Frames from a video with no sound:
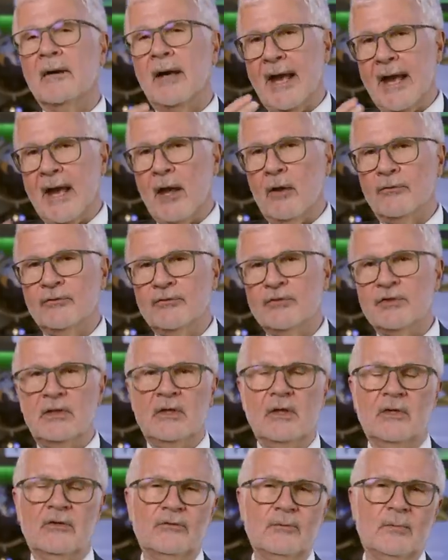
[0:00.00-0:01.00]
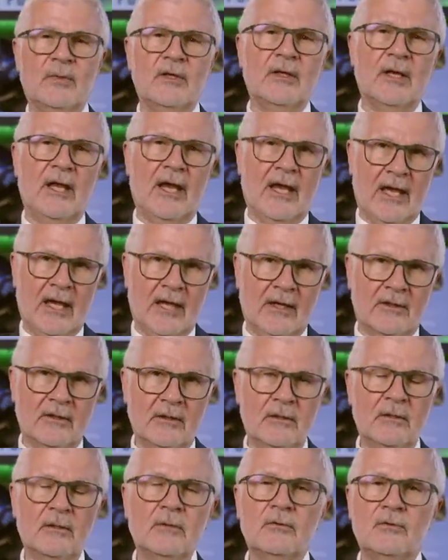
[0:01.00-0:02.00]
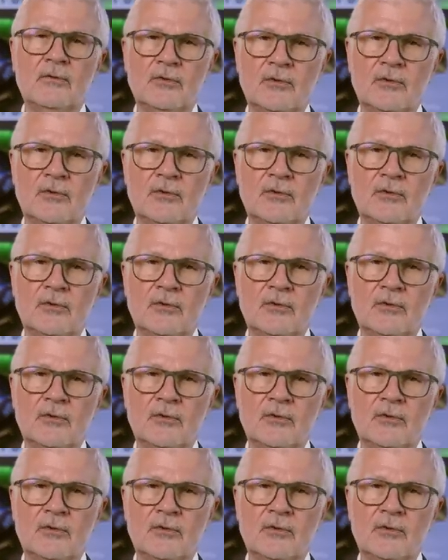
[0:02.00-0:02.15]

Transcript: algae has been added